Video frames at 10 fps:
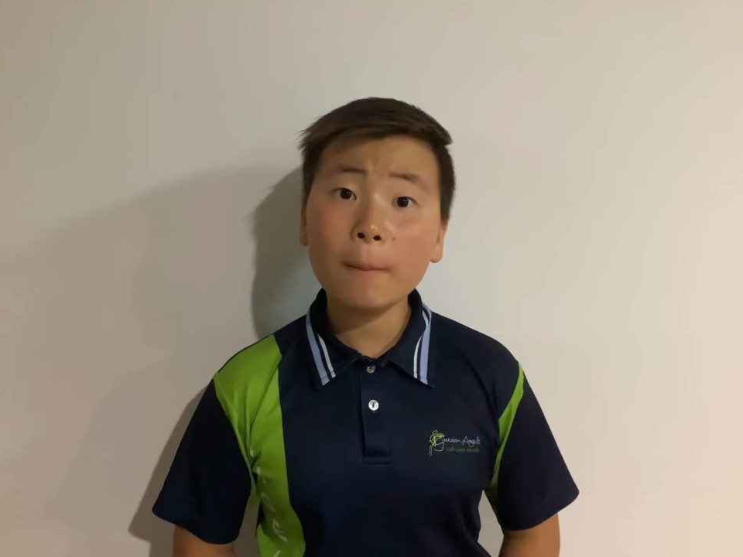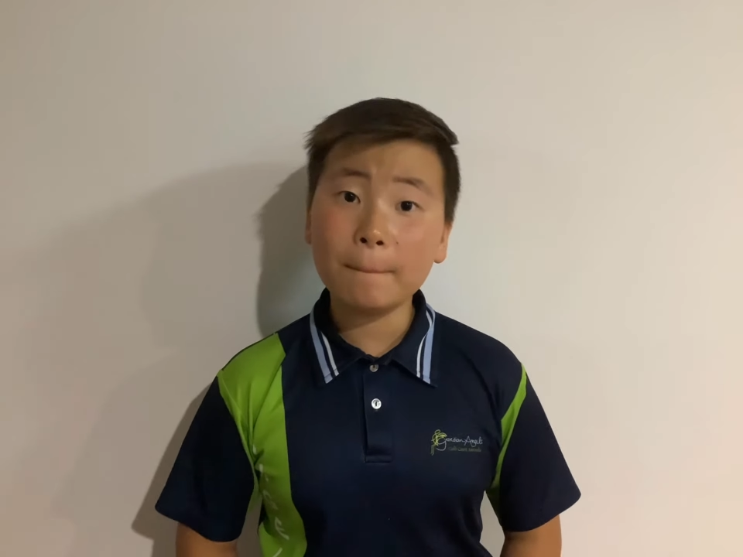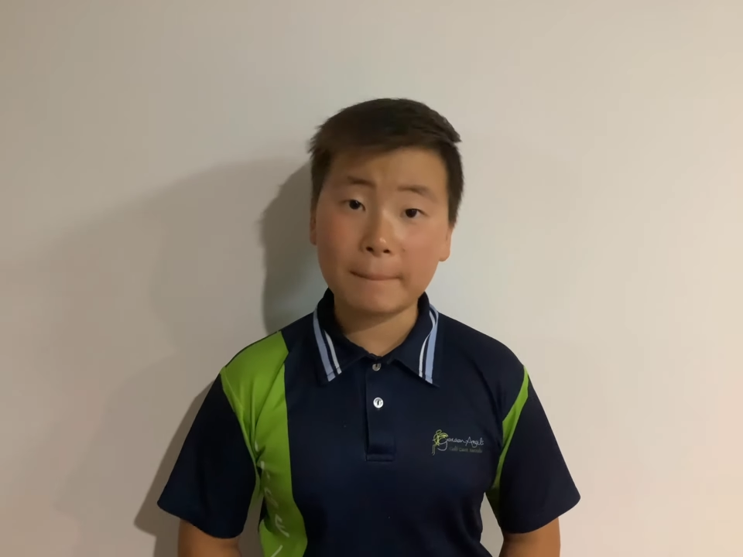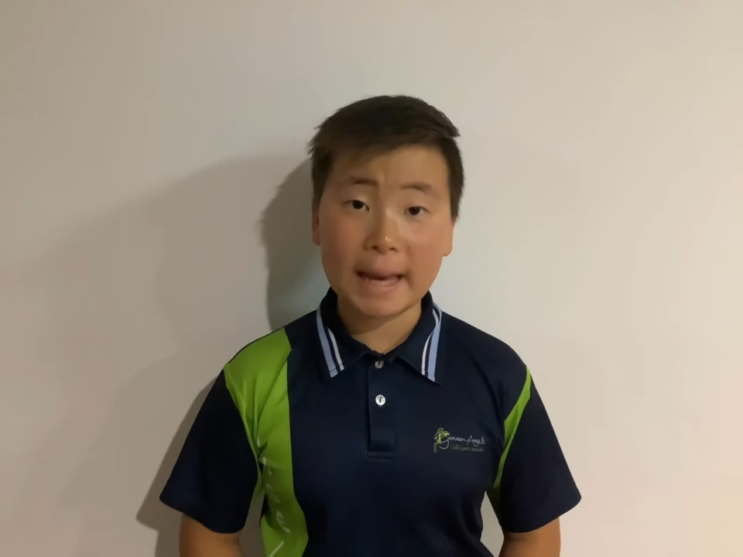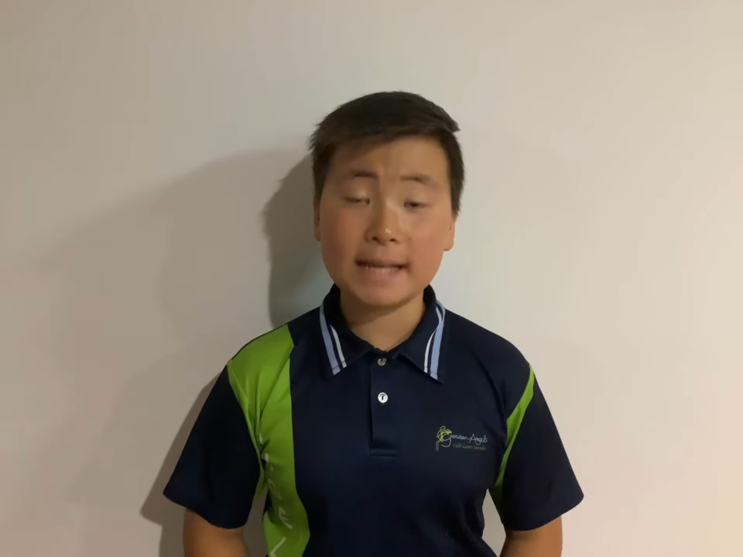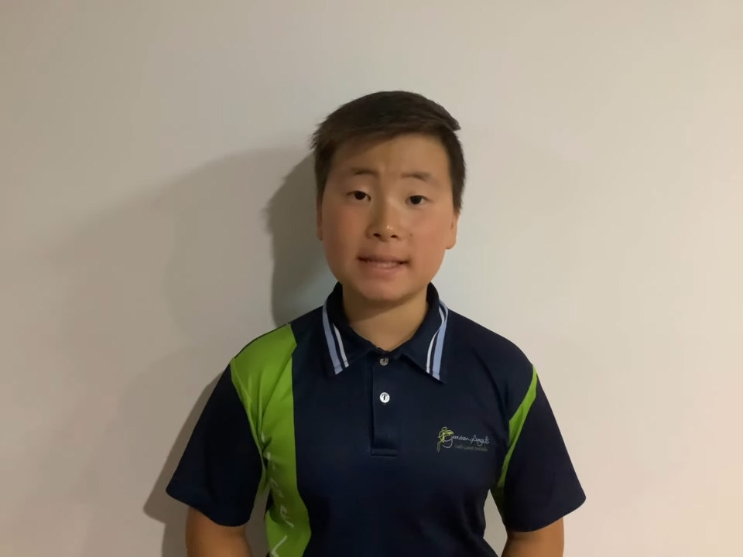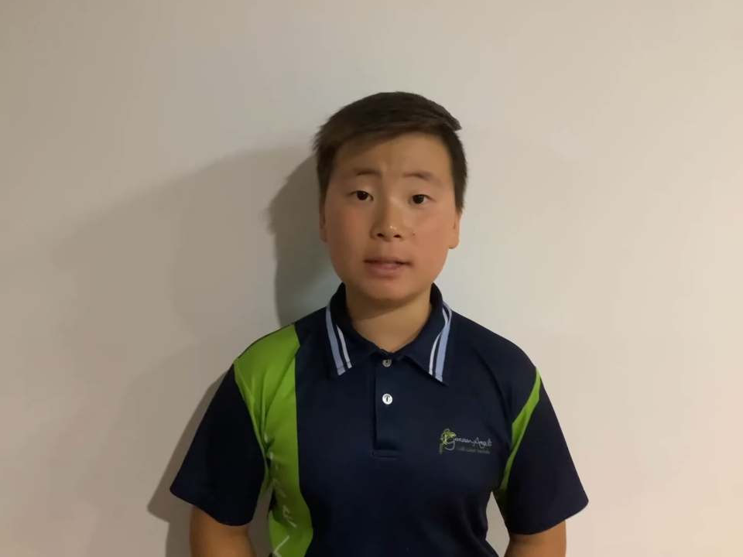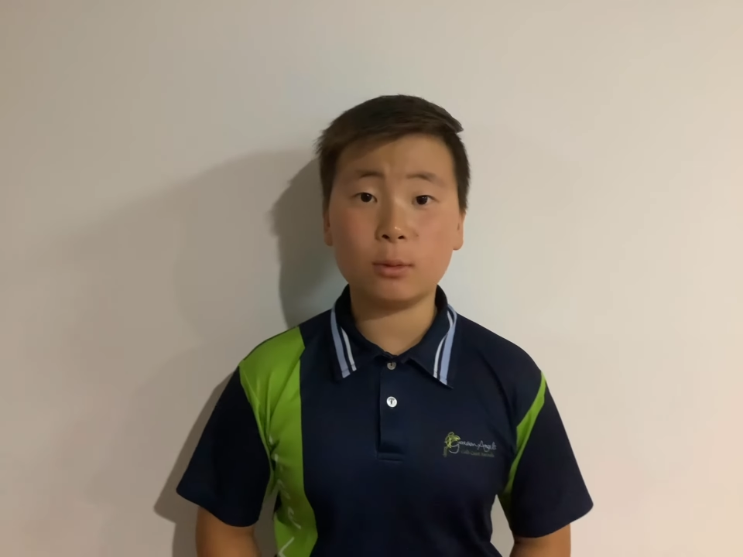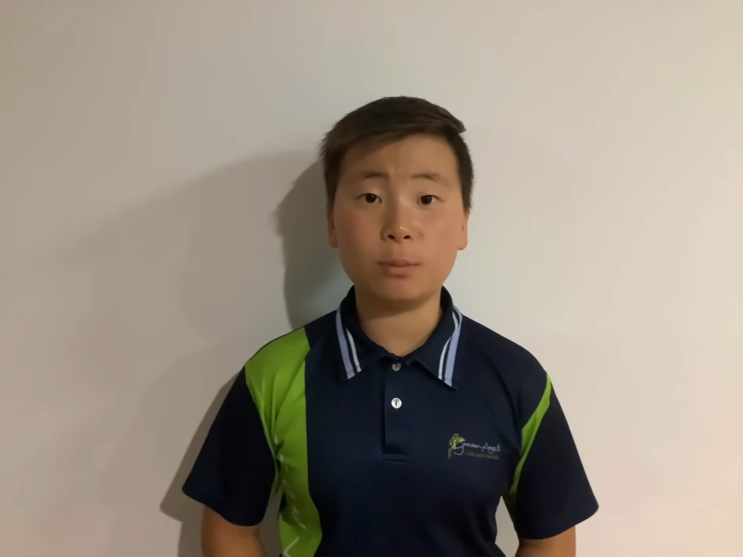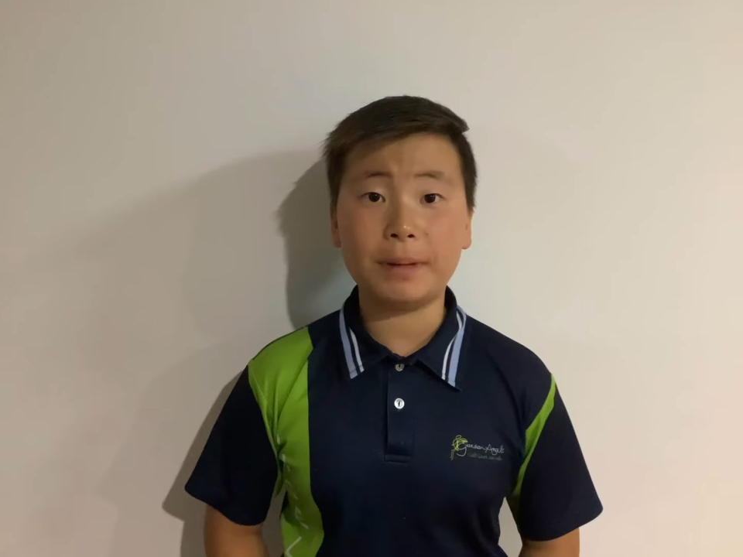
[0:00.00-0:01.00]
amazing it
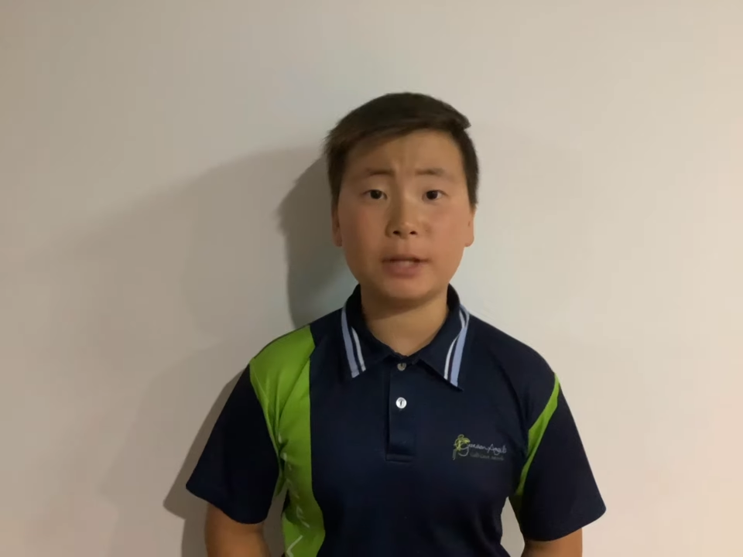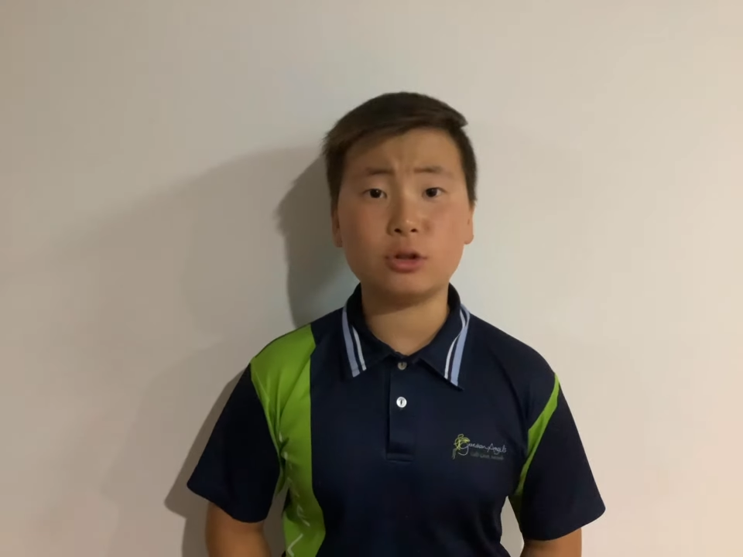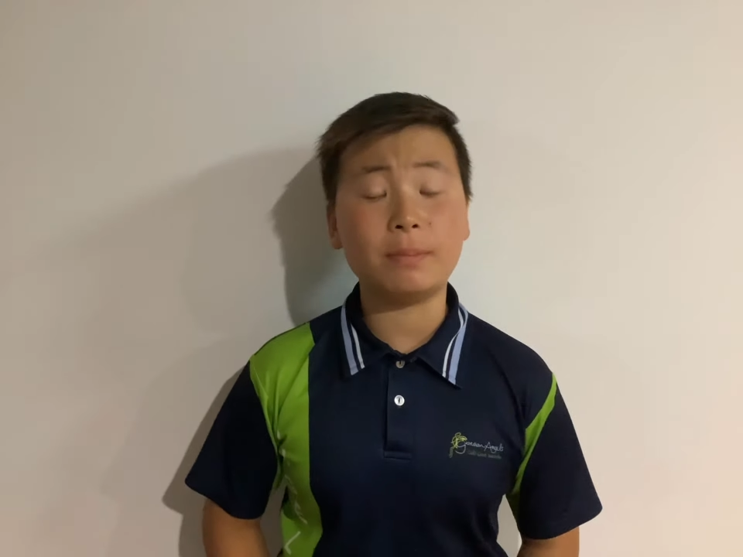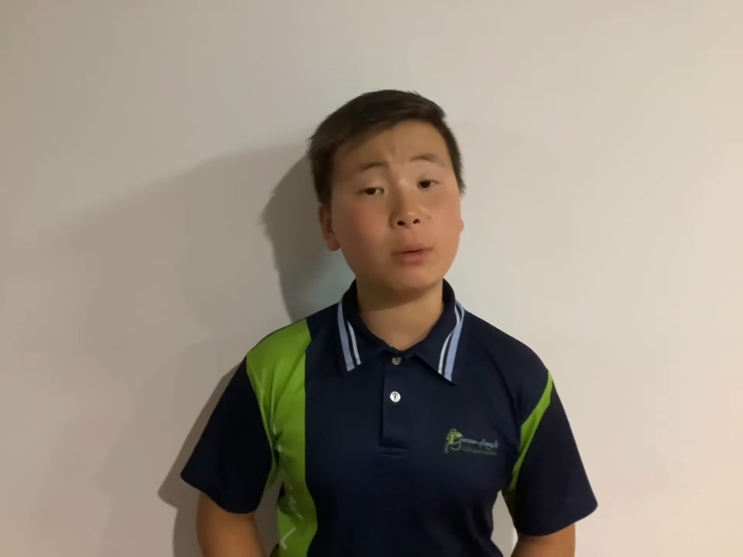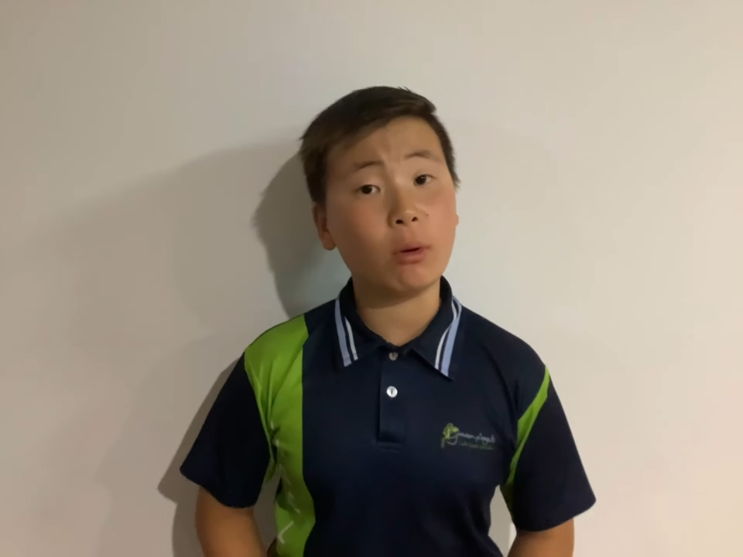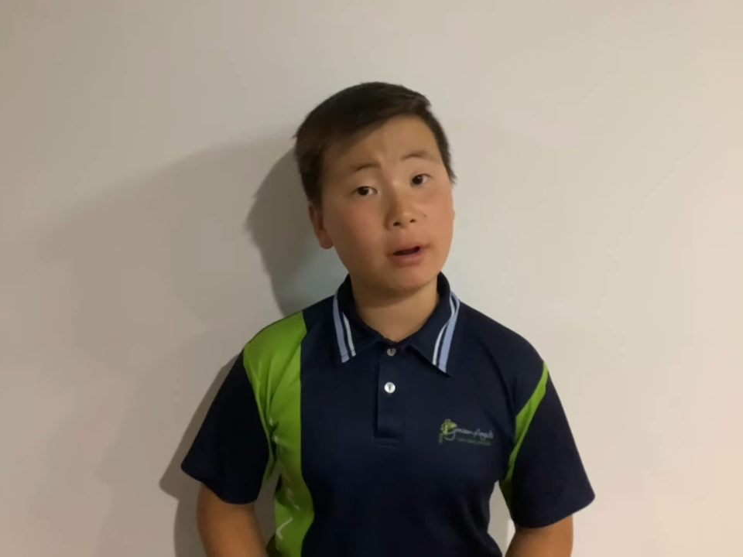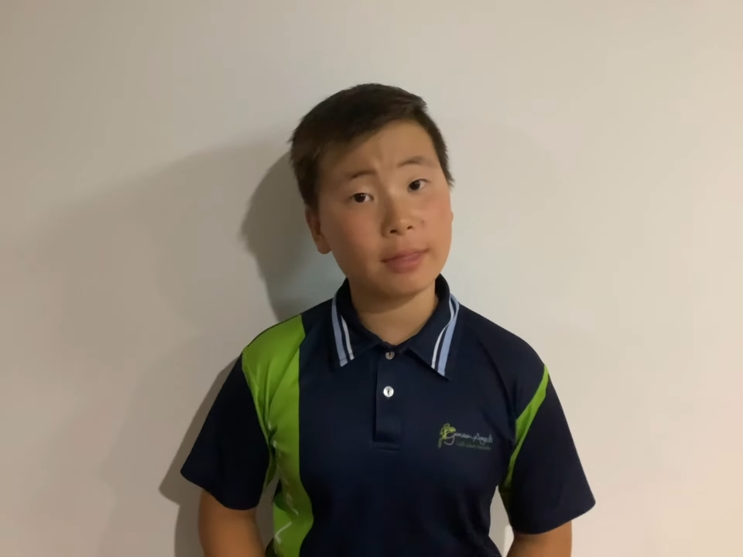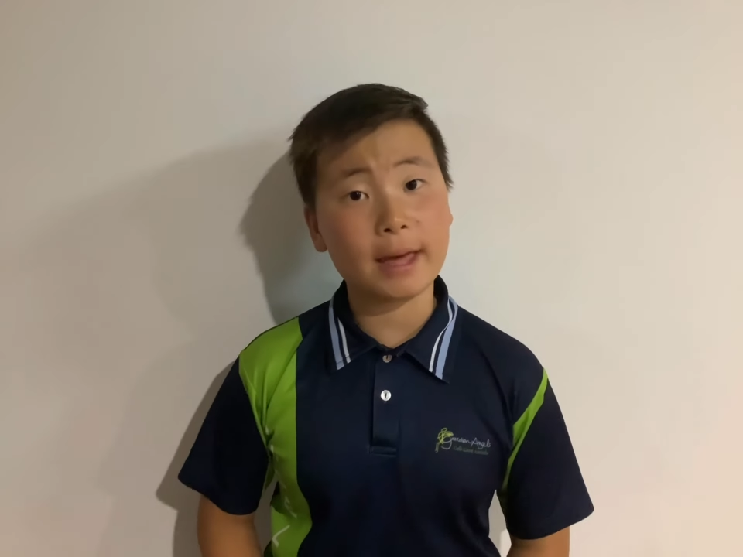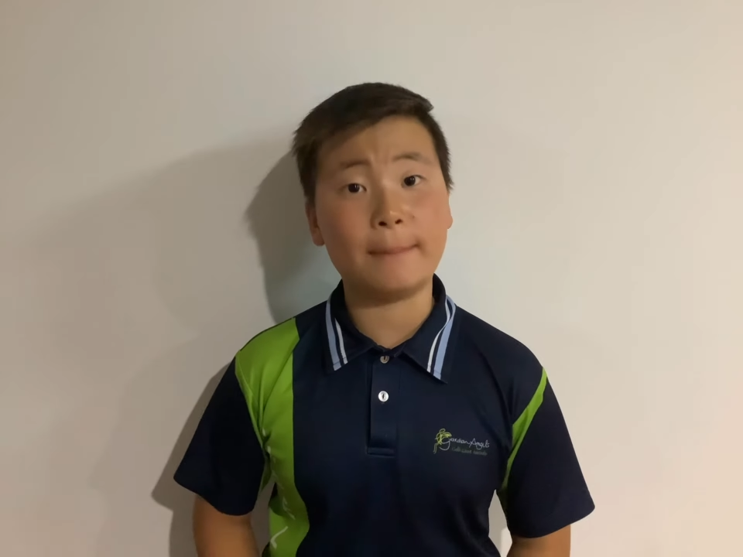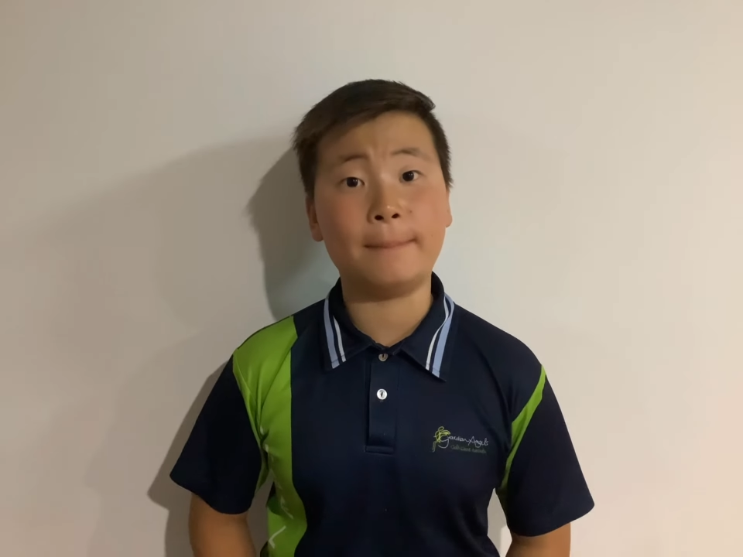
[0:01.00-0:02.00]
would be to be one of
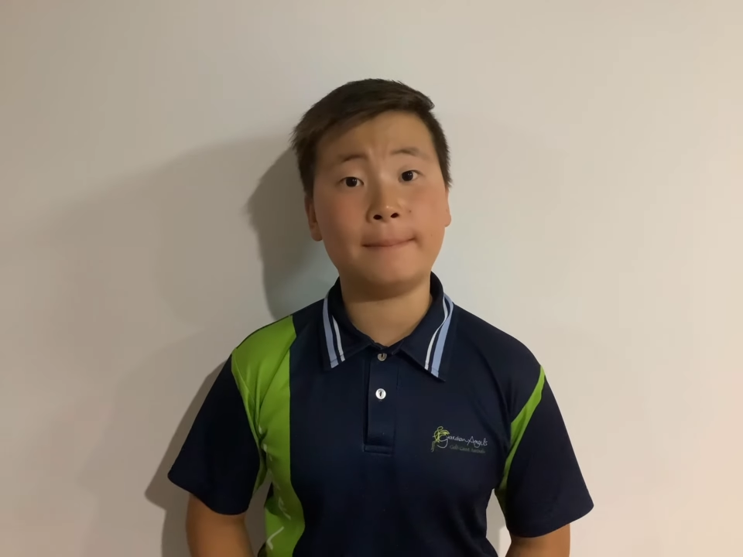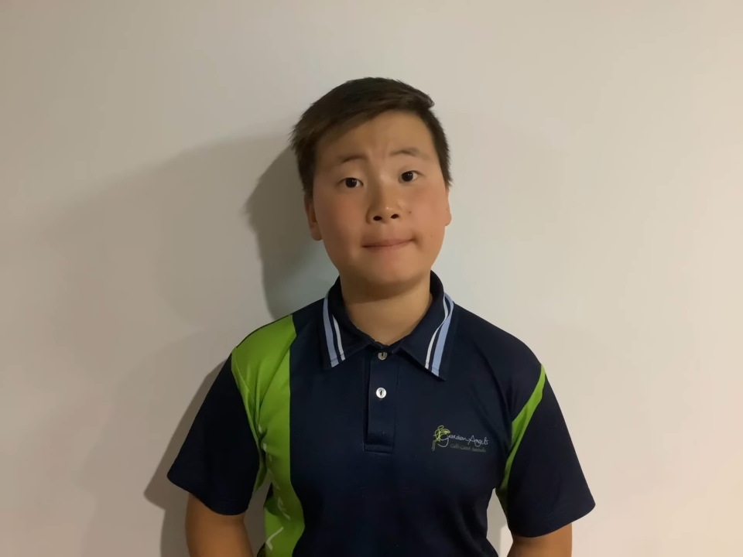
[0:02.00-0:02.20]
them.